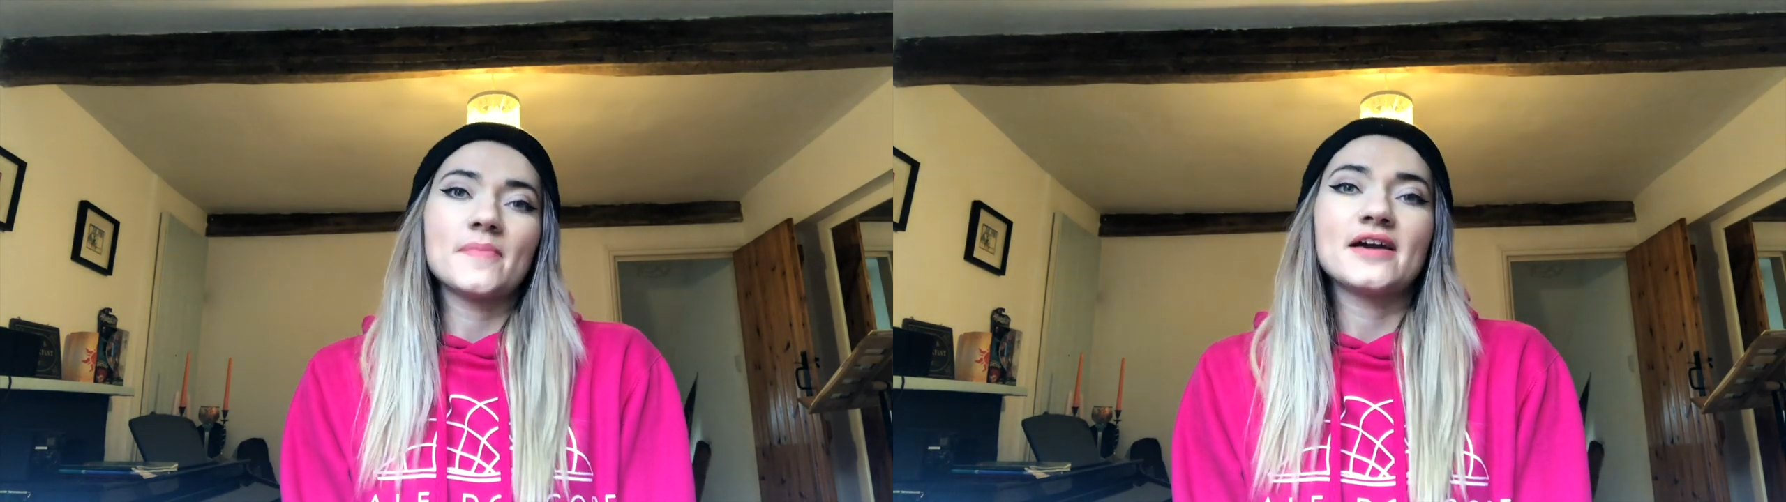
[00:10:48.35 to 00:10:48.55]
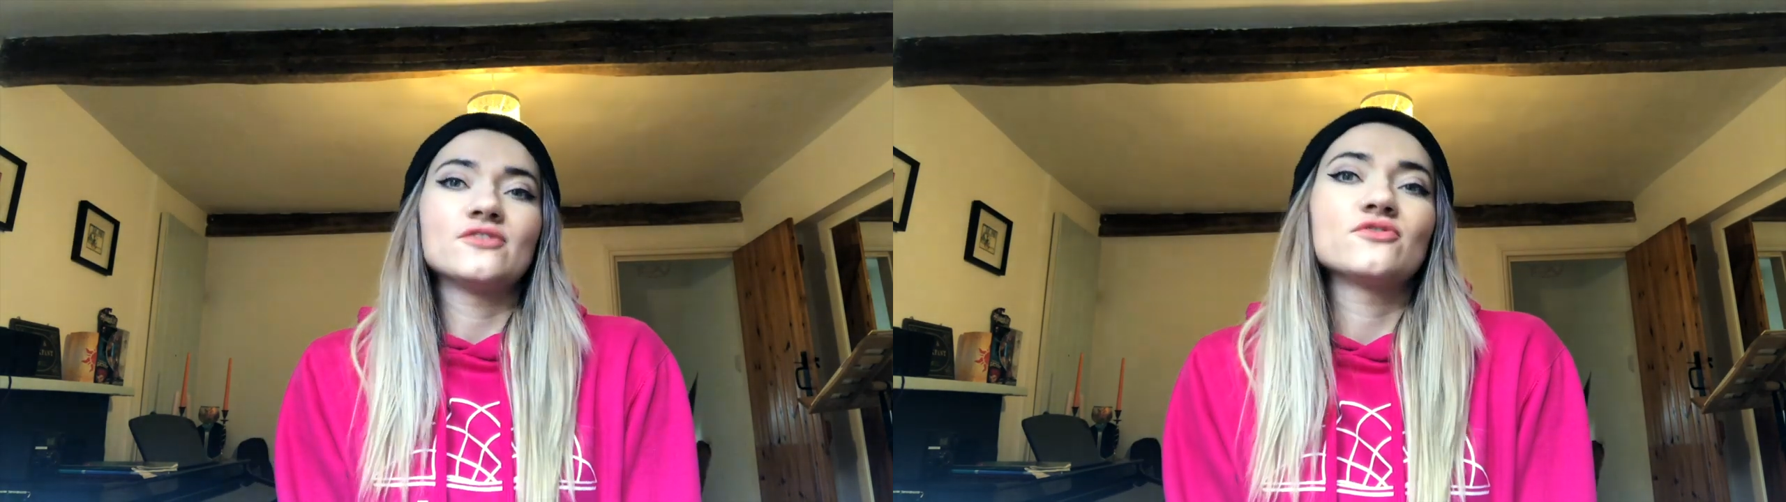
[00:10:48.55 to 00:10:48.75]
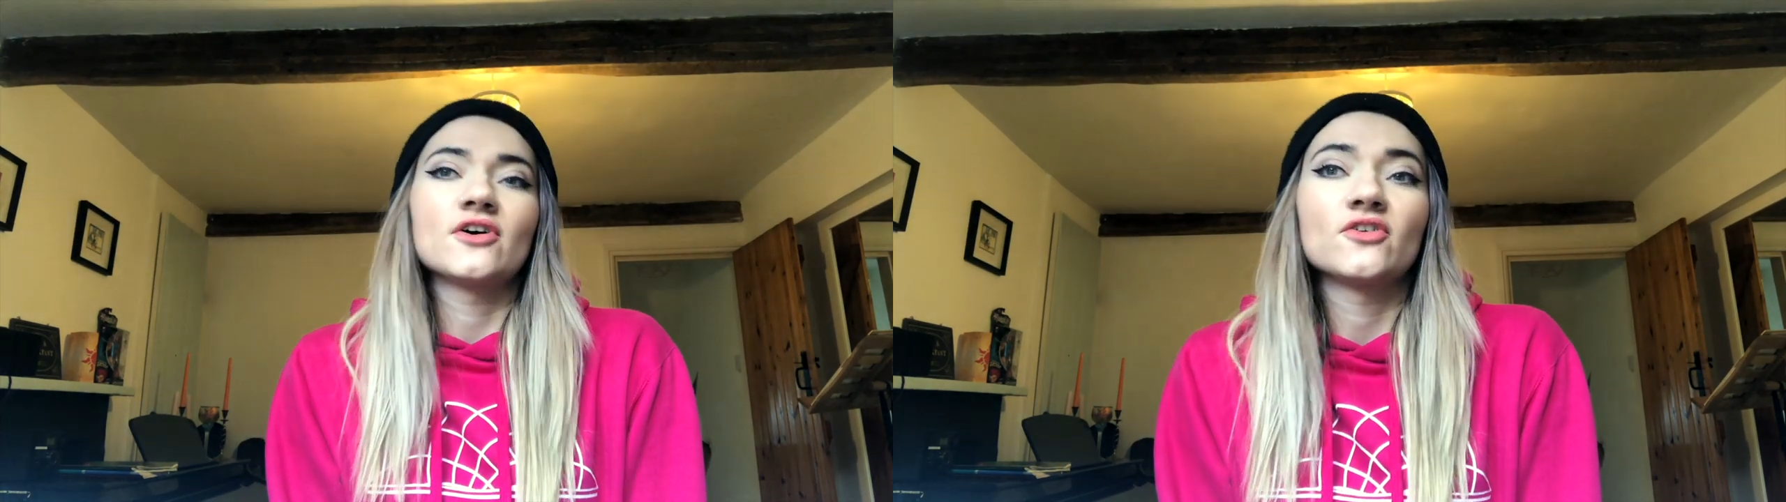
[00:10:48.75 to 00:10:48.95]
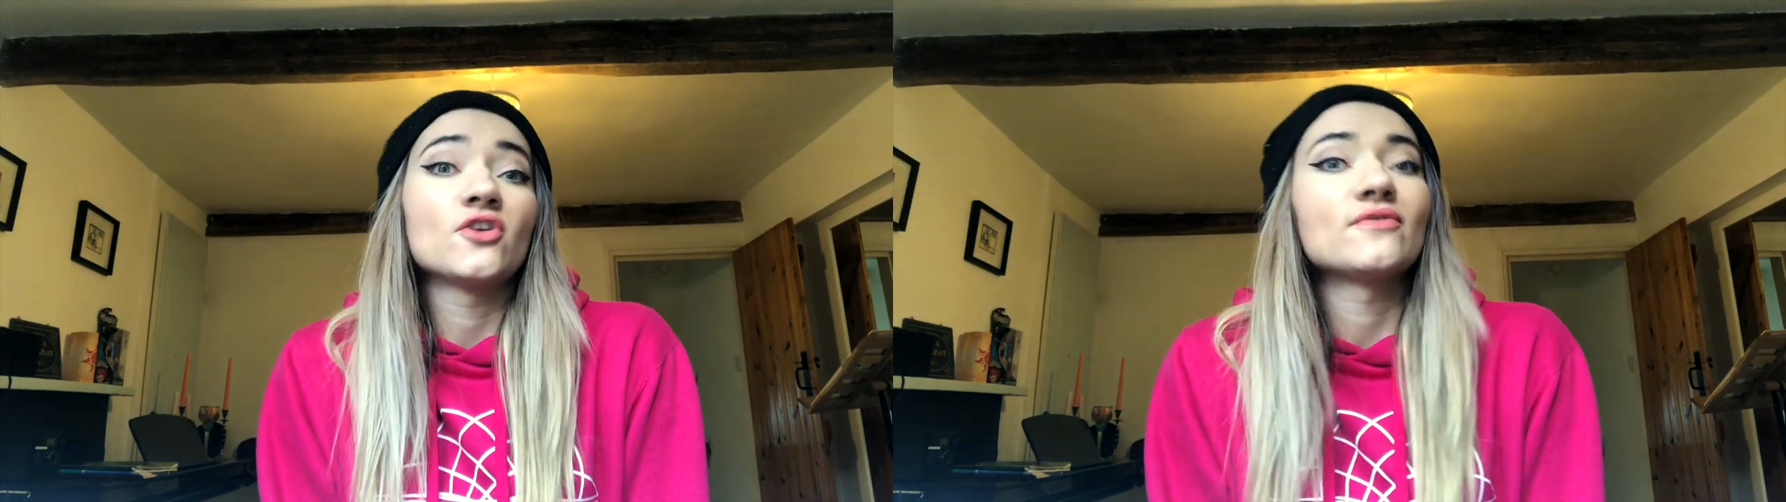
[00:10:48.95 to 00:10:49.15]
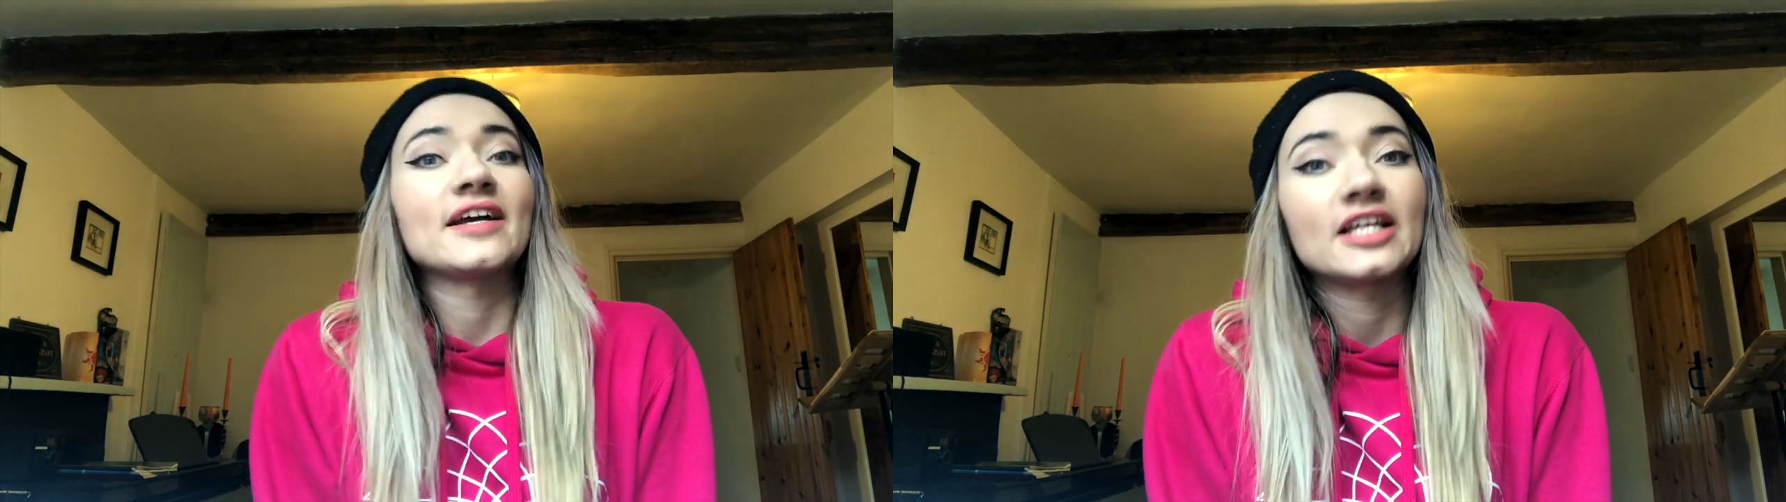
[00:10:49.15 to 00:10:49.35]
Patreon on
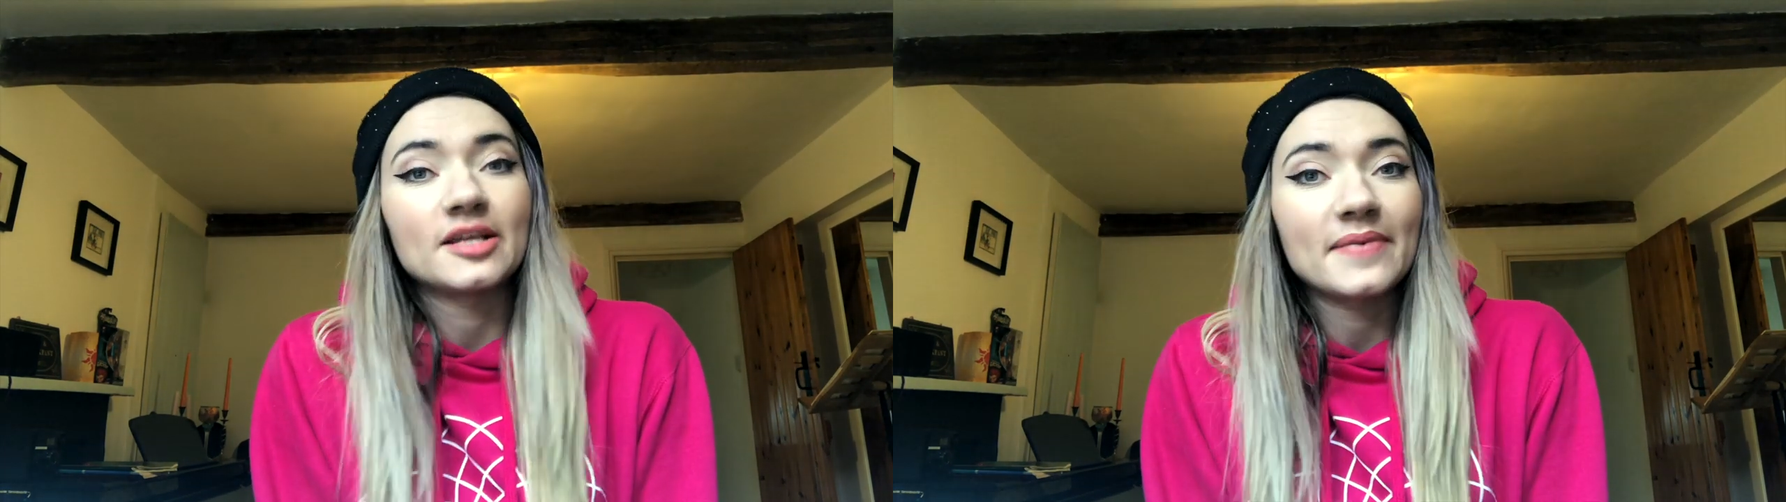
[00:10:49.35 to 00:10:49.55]
a regular